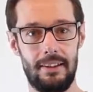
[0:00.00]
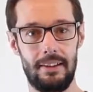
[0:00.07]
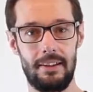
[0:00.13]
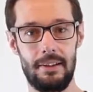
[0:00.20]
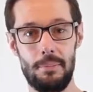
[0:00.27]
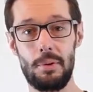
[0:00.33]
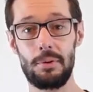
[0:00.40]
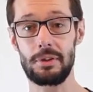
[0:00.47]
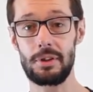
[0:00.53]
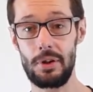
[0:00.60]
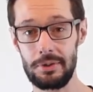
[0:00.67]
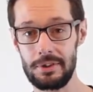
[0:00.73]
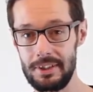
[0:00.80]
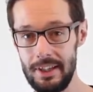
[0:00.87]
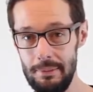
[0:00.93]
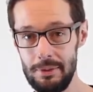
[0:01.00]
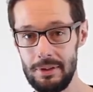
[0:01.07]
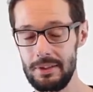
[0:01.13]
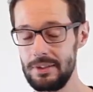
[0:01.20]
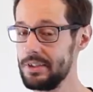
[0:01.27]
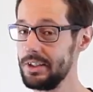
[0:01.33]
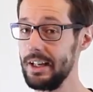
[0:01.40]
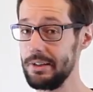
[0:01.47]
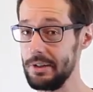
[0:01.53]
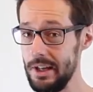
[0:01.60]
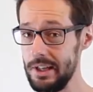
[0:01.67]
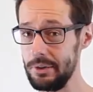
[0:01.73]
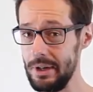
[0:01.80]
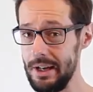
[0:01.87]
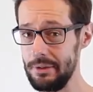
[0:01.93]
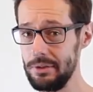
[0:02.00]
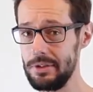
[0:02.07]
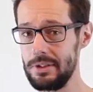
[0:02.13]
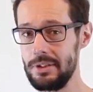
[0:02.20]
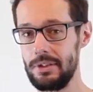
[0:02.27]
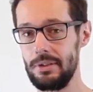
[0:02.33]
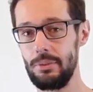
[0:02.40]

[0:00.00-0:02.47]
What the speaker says: An important concept to get your head around